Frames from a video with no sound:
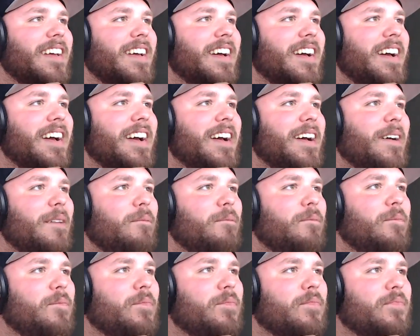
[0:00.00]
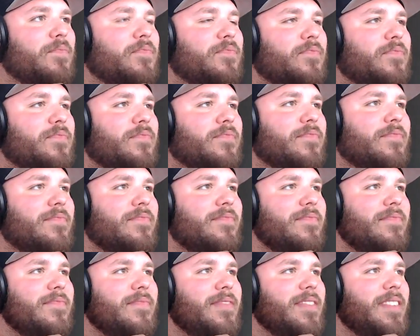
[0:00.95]
Let's
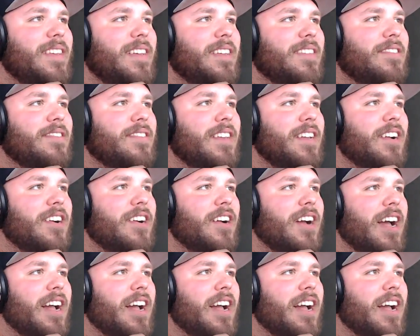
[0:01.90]
see here.